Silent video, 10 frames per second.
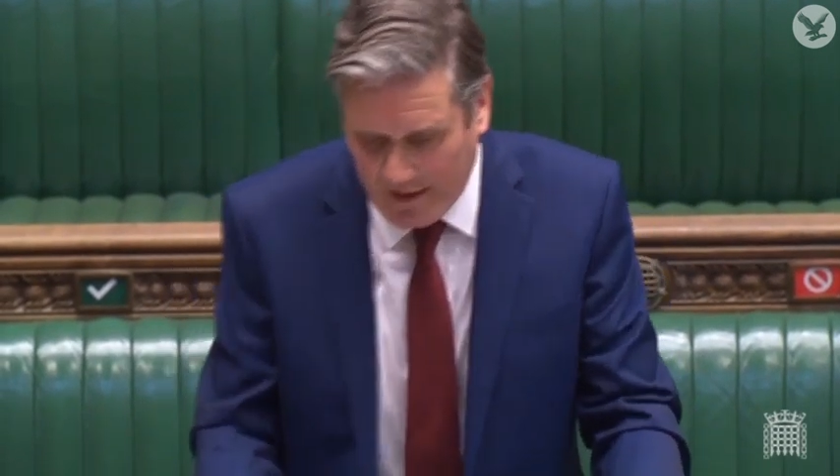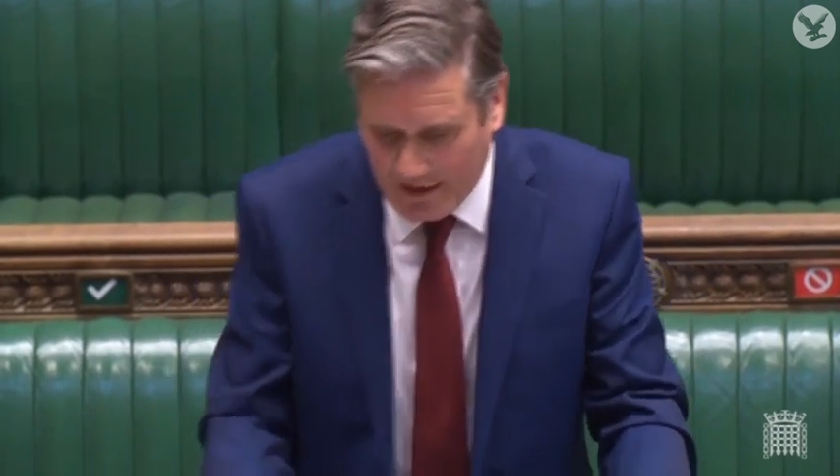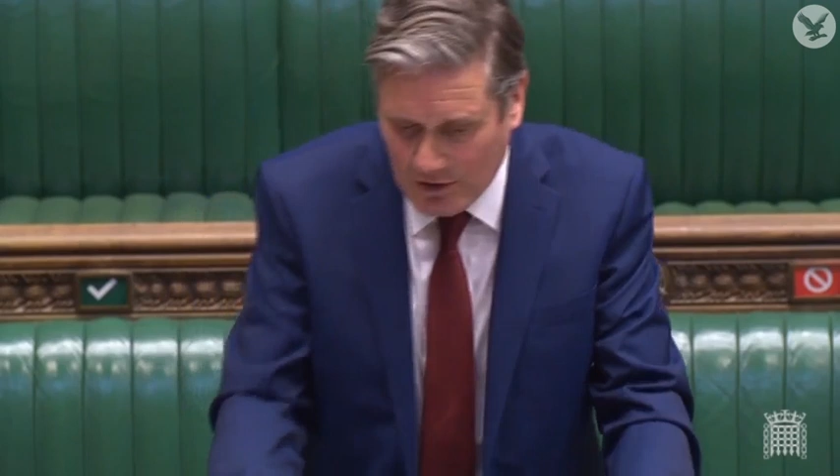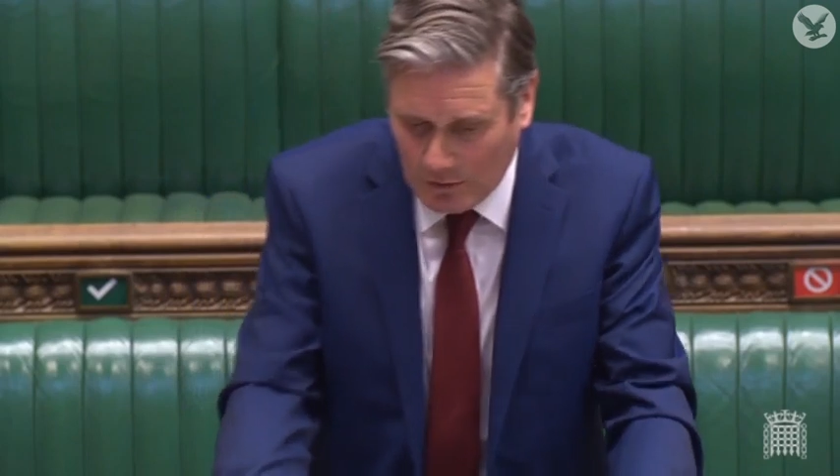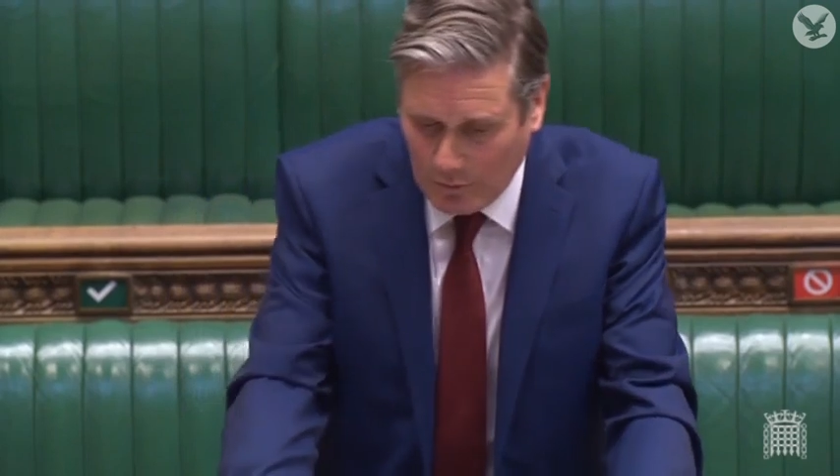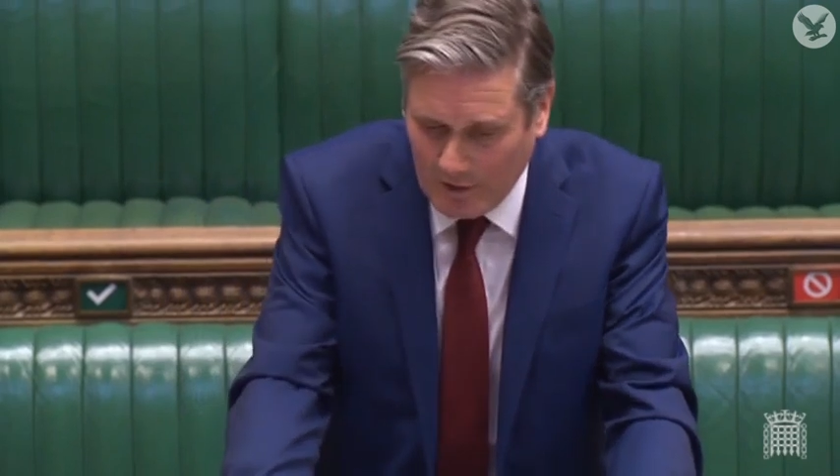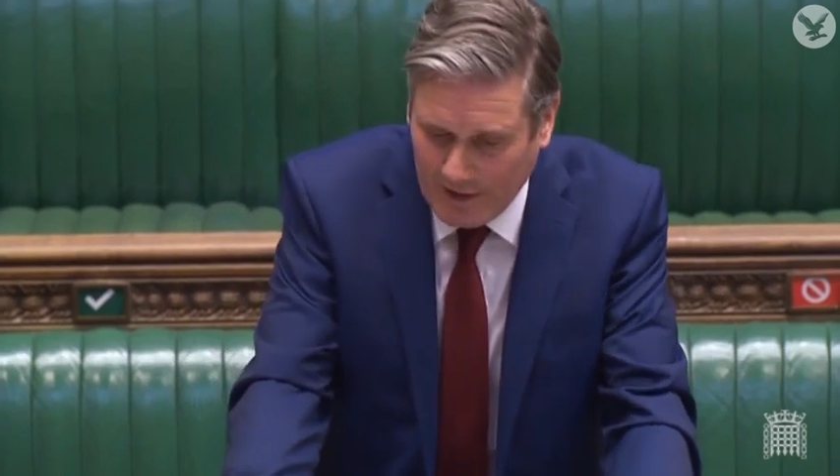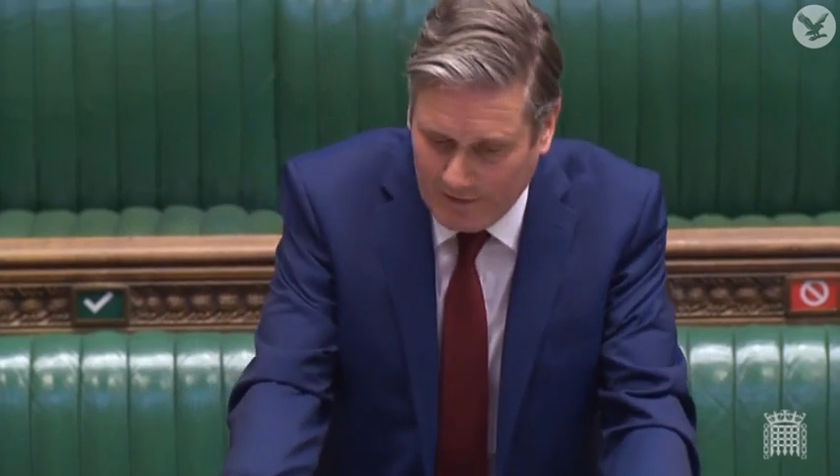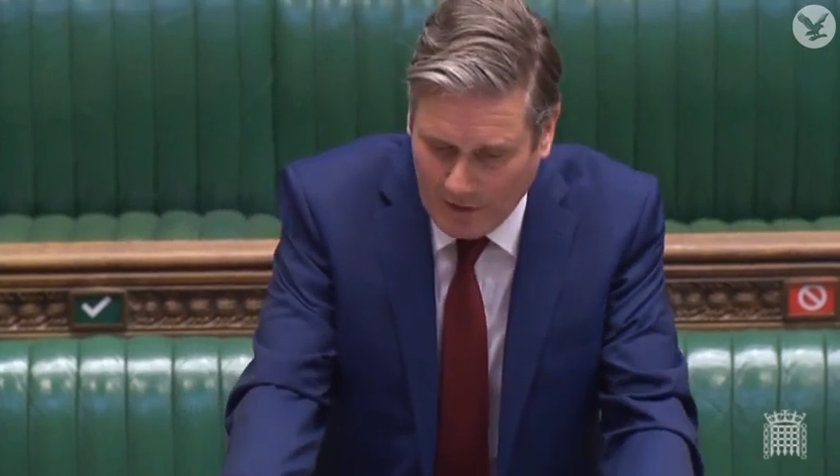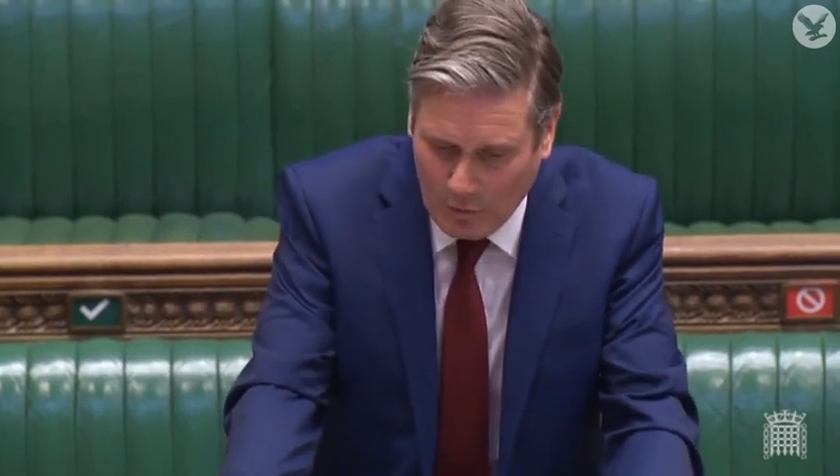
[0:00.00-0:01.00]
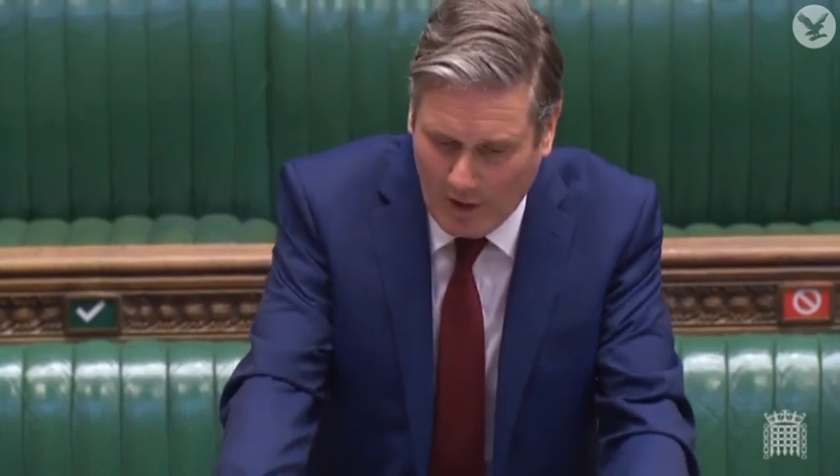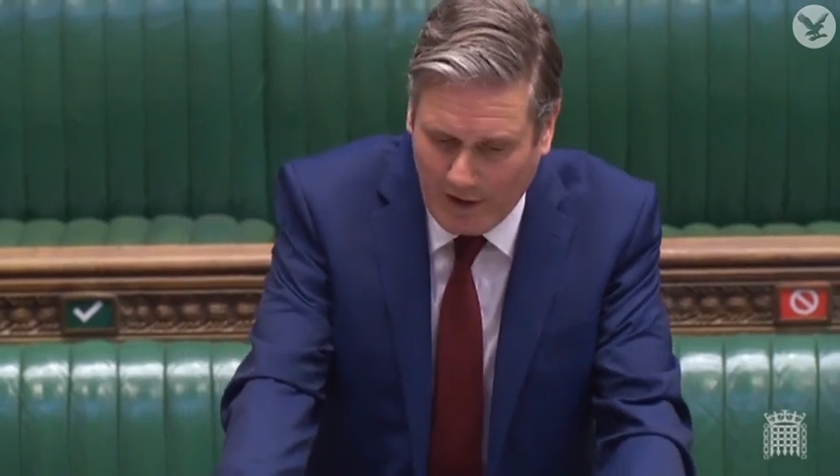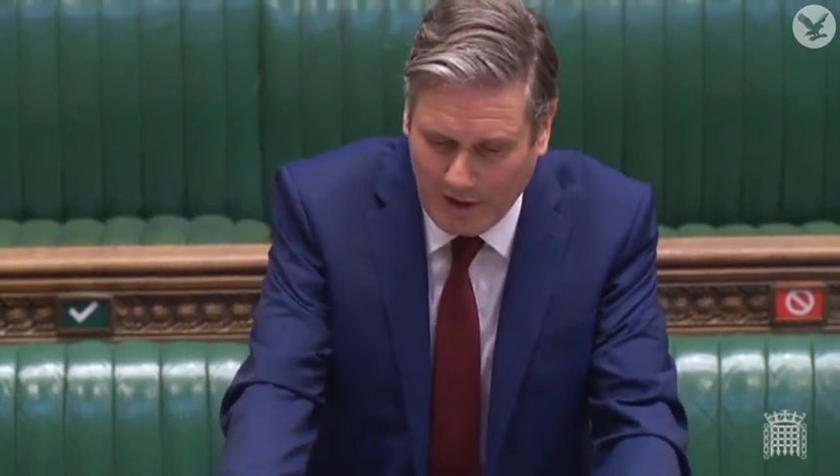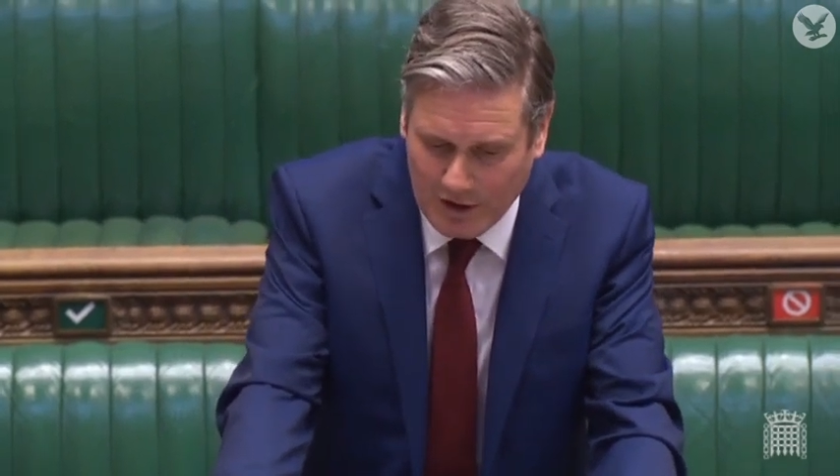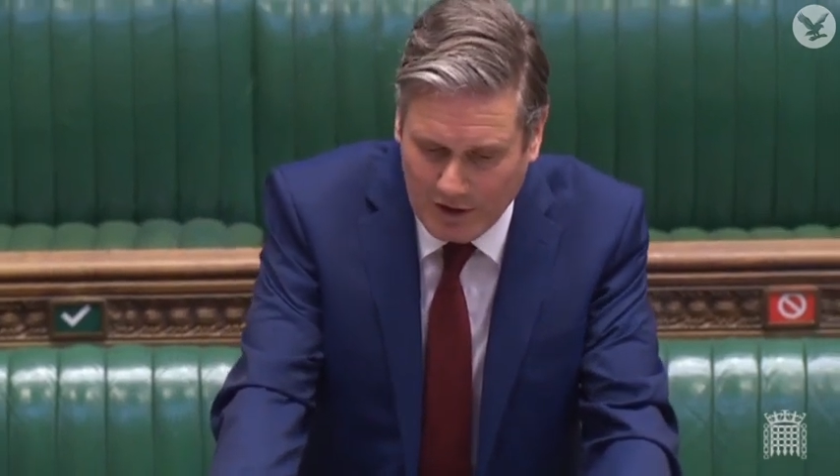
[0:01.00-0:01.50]
national living
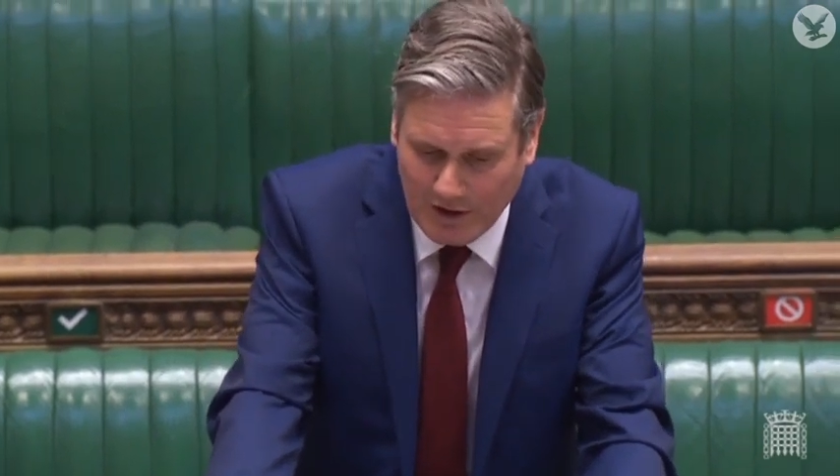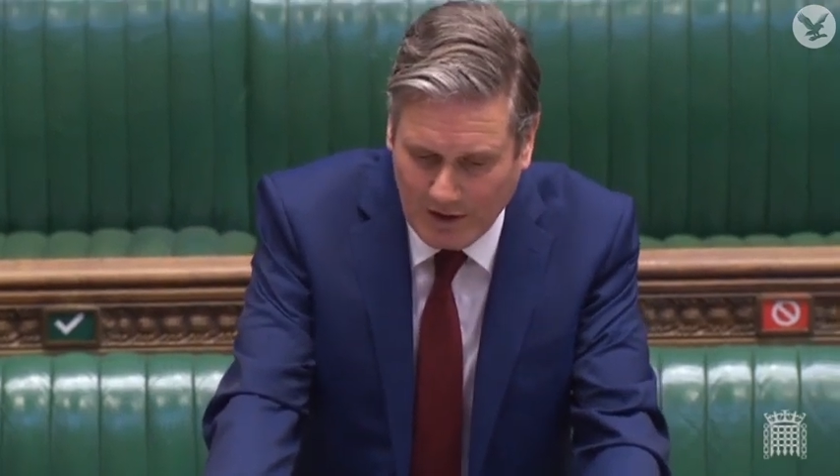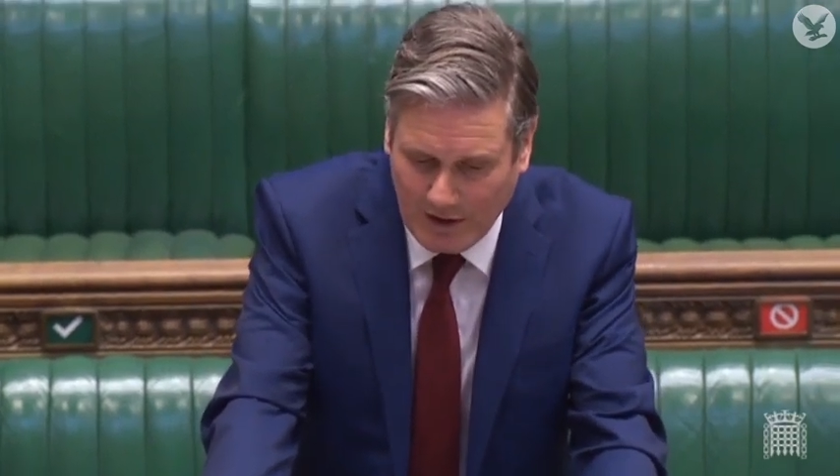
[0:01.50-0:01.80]
wage,